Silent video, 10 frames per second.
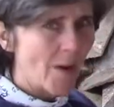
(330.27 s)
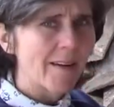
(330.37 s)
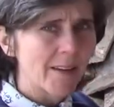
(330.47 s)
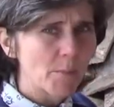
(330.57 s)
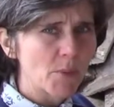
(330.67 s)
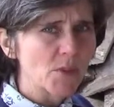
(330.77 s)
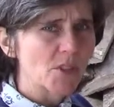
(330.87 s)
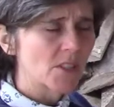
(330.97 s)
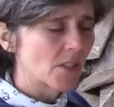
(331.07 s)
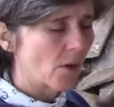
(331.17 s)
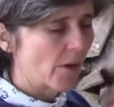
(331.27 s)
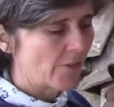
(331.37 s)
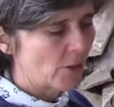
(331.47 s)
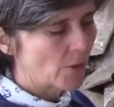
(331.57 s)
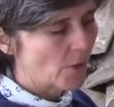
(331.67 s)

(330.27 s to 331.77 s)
out embers, and so if